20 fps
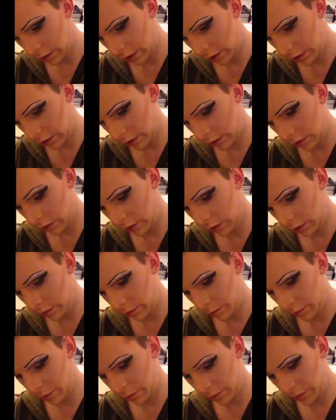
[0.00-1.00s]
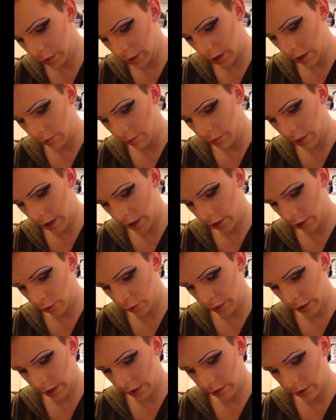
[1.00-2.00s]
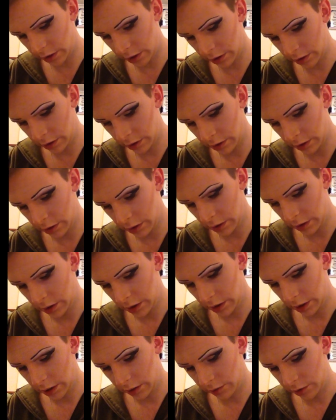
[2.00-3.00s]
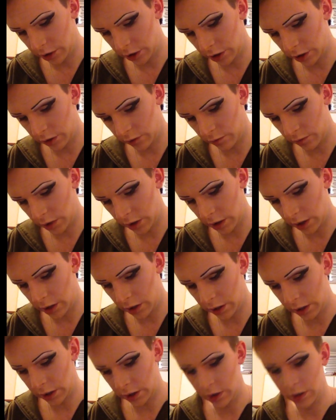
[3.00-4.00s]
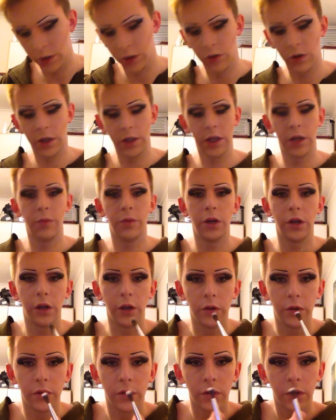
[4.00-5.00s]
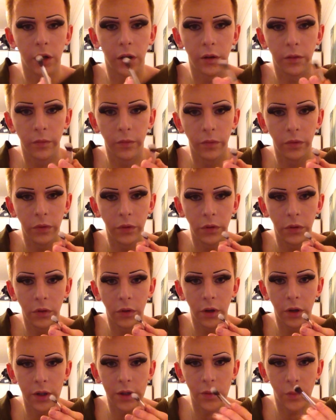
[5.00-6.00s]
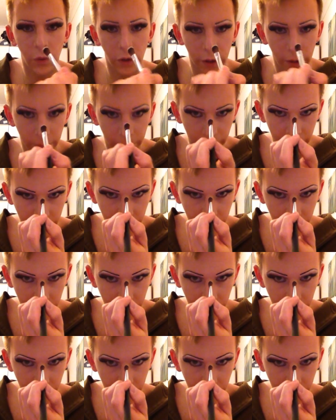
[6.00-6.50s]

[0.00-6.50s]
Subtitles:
that same pale powder, and I'm just going to run a line straight down my nose, so nice and white,